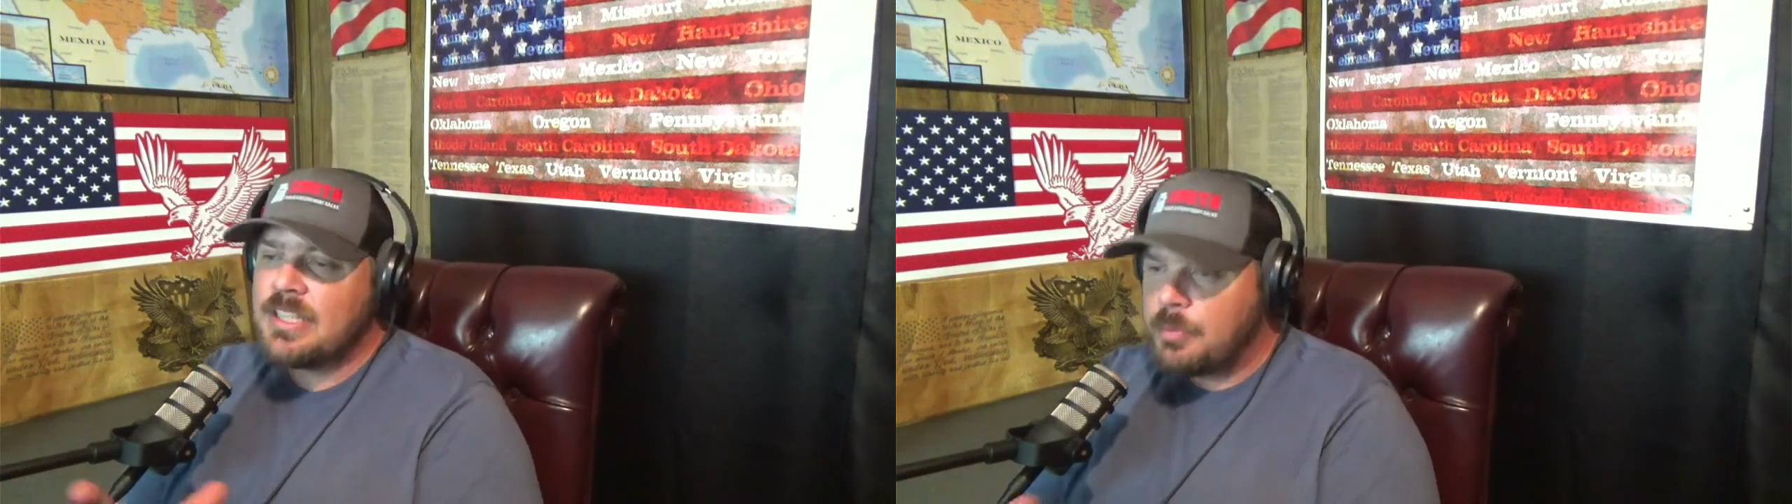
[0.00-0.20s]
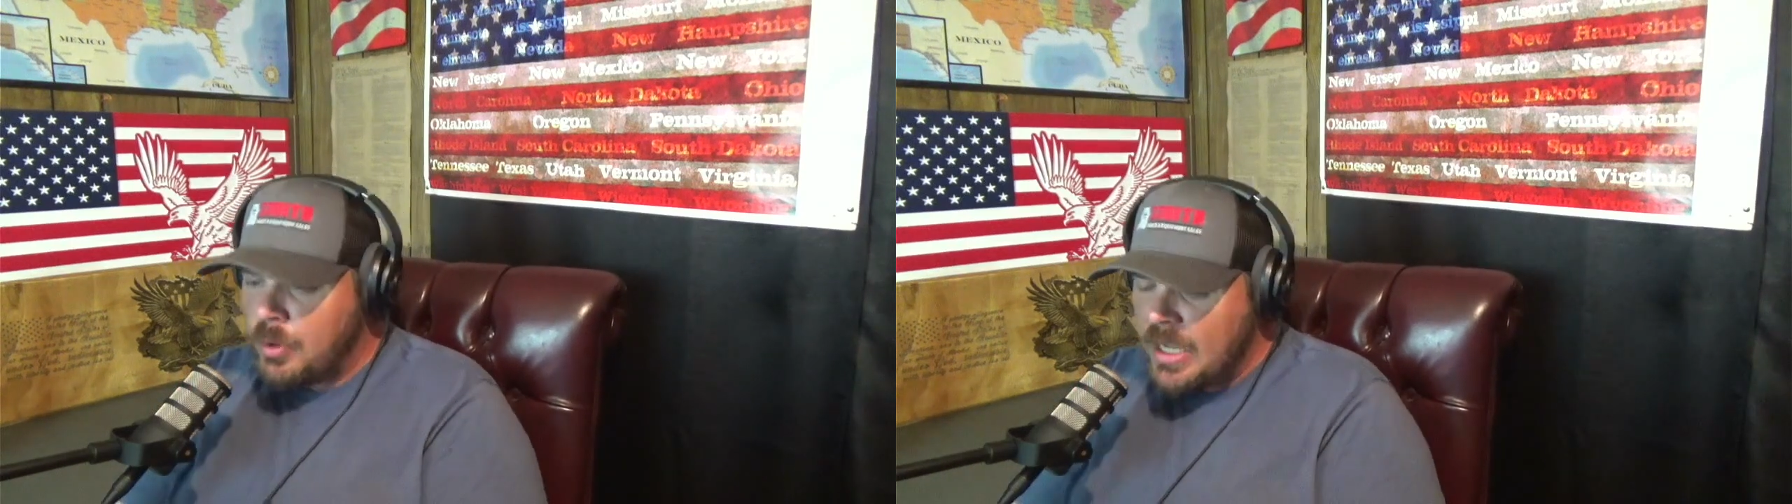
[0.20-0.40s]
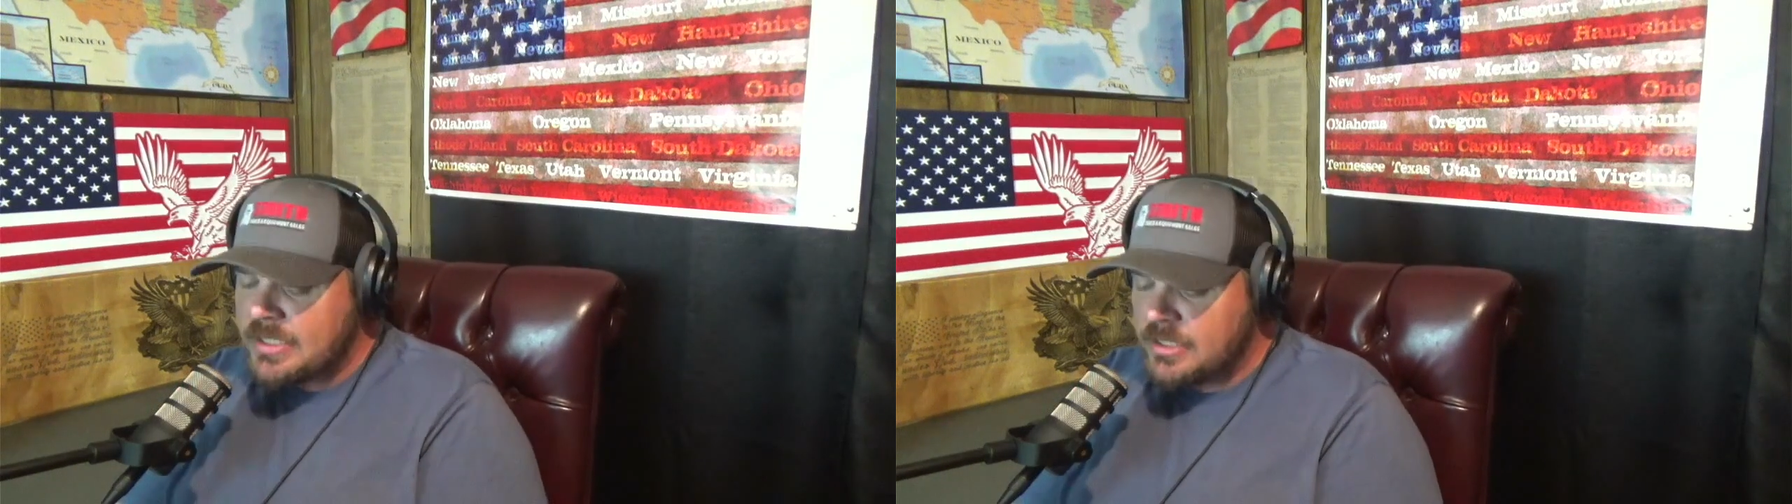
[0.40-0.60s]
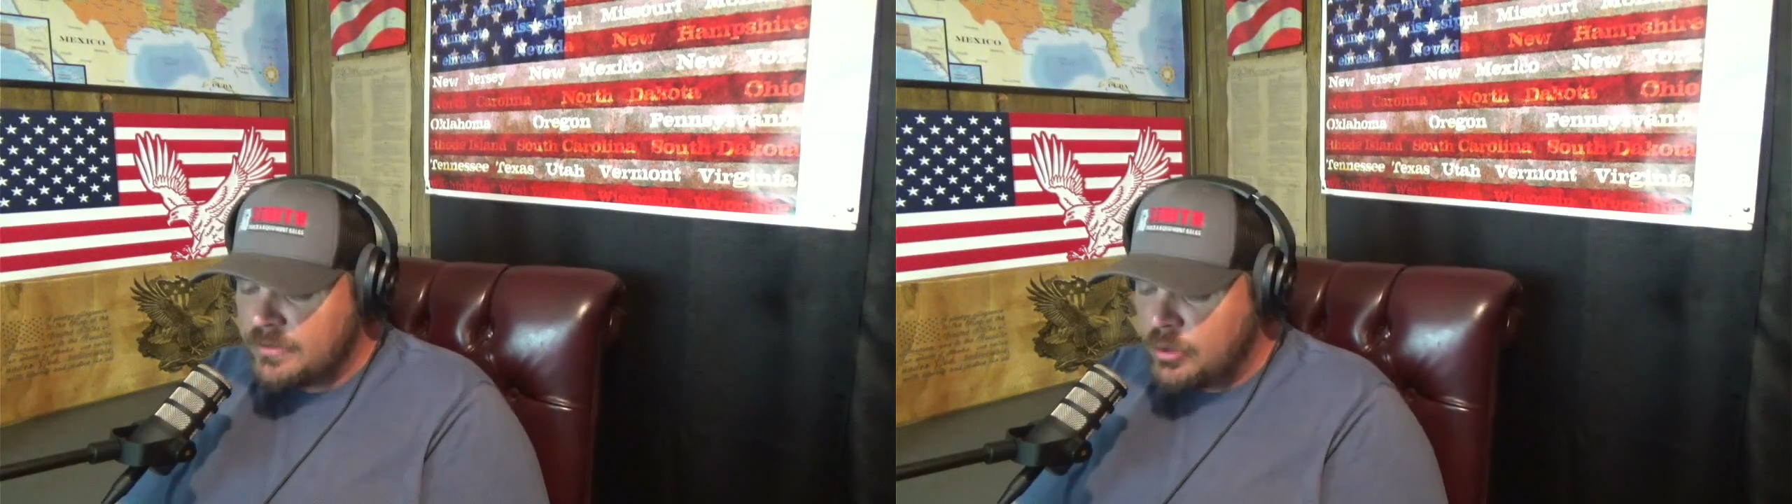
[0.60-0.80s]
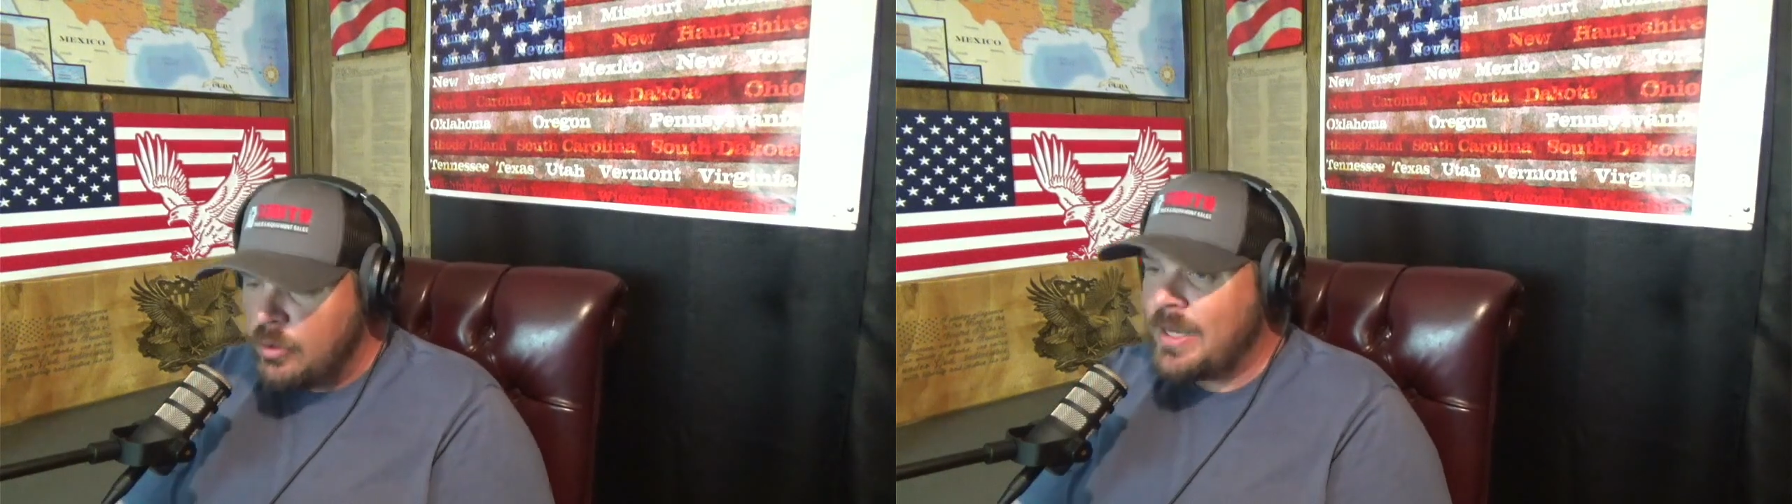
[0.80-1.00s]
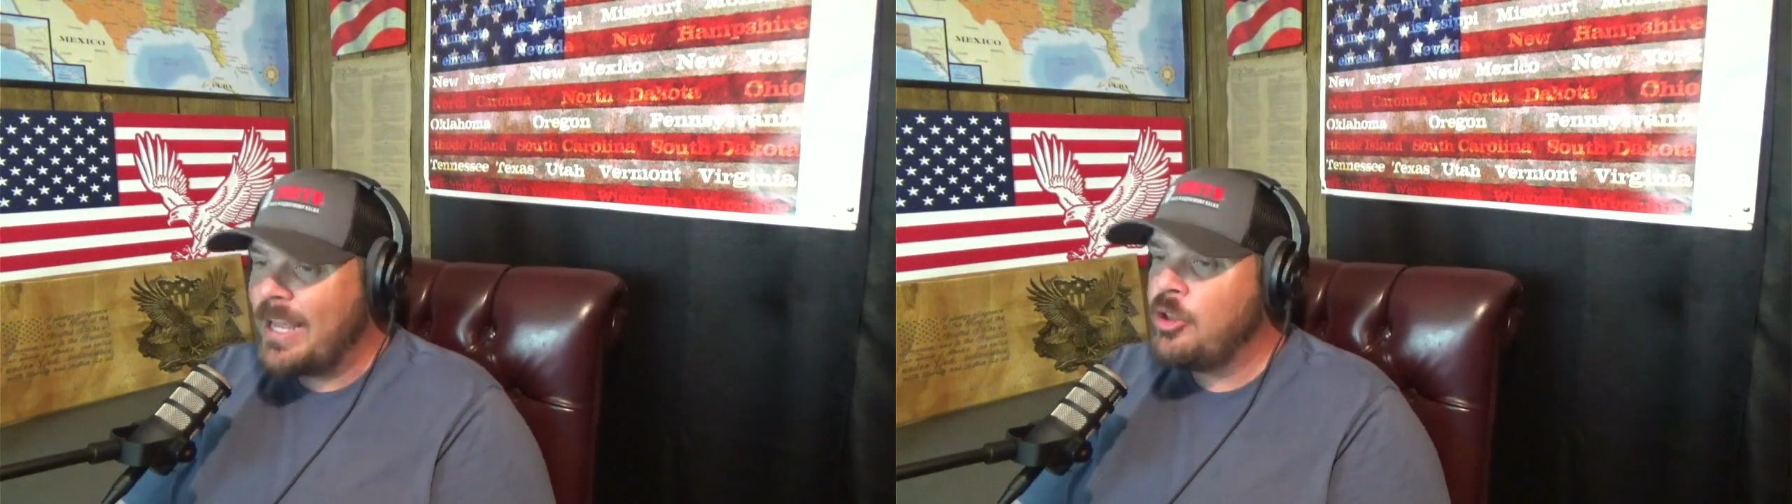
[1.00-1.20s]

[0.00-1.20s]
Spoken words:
in the process of doing that,